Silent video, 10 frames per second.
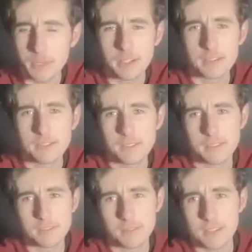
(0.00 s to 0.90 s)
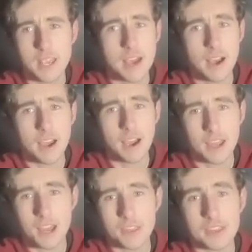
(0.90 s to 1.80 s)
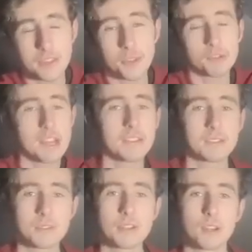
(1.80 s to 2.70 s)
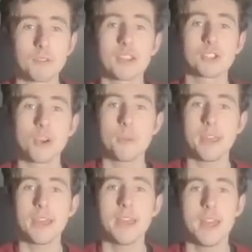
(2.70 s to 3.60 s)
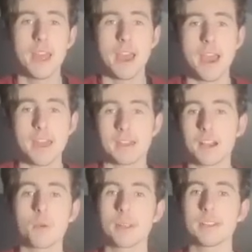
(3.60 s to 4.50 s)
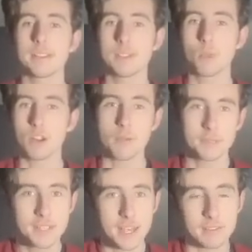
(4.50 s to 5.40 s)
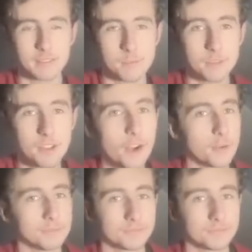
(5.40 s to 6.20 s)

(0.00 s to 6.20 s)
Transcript: because yeah, I, I, I think that the creator is doing a great job here and I can't wait to see what comes next. So,